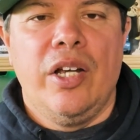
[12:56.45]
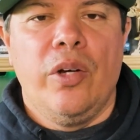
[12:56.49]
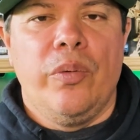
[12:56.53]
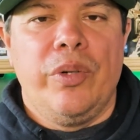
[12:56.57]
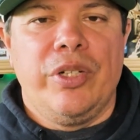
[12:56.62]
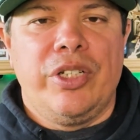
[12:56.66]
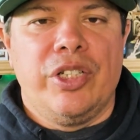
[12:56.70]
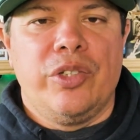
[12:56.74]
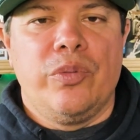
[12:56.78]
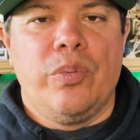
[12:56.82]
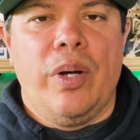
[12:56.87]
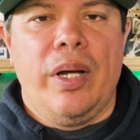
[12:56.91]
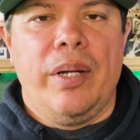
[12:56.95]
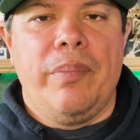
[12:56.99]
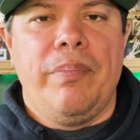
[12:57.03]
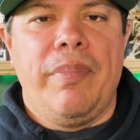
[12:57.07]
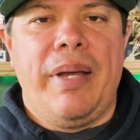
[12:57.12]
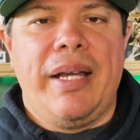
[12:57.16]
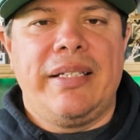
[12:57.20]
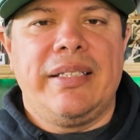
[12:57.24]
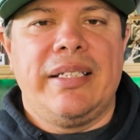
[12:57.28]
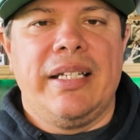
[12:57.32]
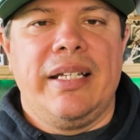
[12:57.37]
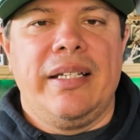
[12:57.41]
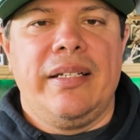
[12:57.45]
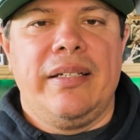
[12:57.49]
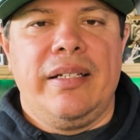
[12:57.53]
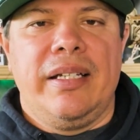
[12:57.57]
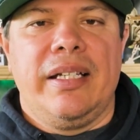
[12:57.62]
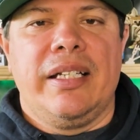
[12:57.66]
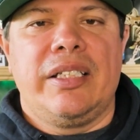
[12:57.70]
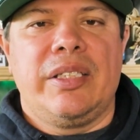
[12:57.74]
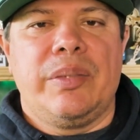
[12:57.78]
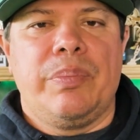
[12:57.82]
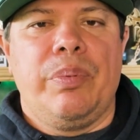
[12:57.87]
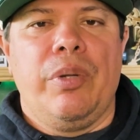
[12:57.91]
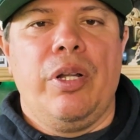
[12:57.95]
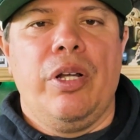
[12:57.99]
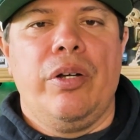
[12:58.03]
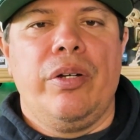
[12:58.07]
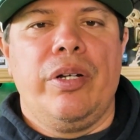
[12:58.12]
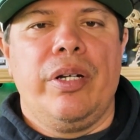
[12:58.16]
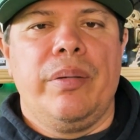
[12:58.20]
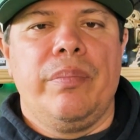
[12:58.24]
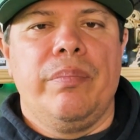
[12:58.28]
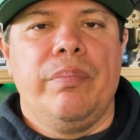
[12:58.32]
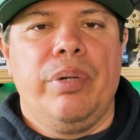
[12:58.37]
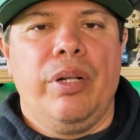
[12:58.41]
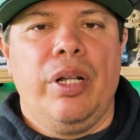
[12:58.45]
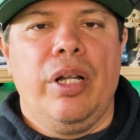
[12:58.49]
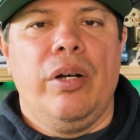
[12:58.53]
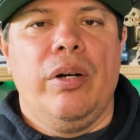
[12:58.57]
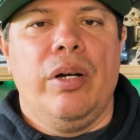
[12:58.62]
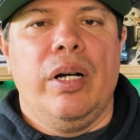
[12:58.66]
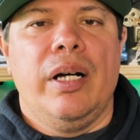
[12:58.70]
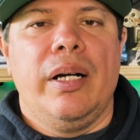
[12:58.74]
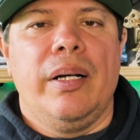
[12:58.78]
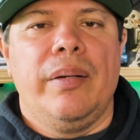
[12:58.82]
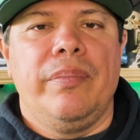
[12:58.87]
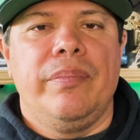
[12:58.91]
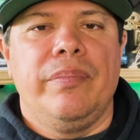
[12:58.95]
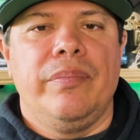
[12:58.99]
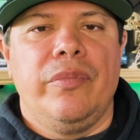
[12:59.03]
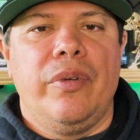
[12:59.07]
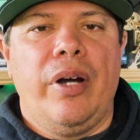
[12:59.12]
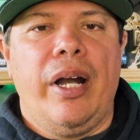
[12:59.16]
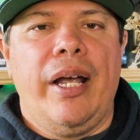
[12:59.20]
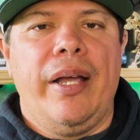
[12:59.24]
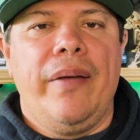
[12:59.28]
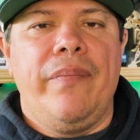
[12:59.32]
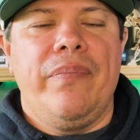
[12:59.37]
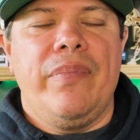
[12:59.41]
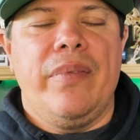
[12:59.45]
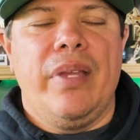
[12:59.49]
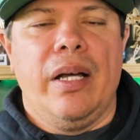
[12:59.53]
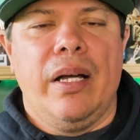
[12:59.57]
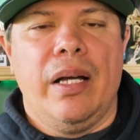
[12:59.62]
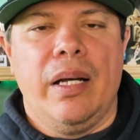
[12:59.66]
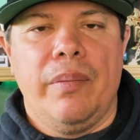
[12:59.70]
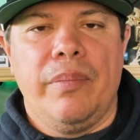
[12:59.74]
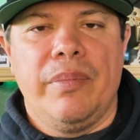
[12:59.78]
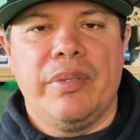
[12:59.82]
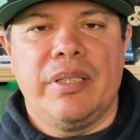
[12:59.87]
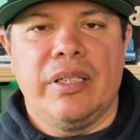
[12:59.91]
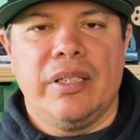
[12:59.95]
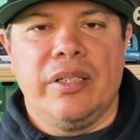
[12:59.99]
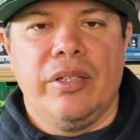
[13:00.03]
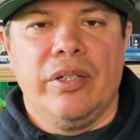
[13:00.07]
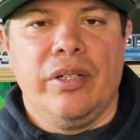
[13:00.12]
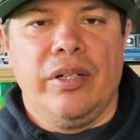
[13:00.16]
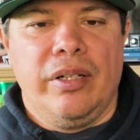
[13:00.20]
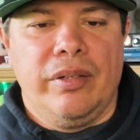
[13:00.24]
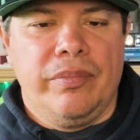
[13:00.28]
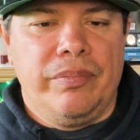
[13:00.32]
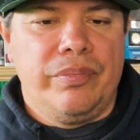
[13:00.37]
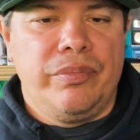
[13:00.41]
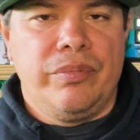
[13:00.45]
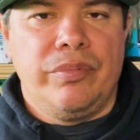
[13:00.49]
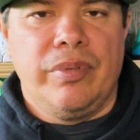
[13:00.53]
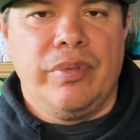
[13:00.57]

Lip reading: which is what makes it explode and blow up, right? It's a little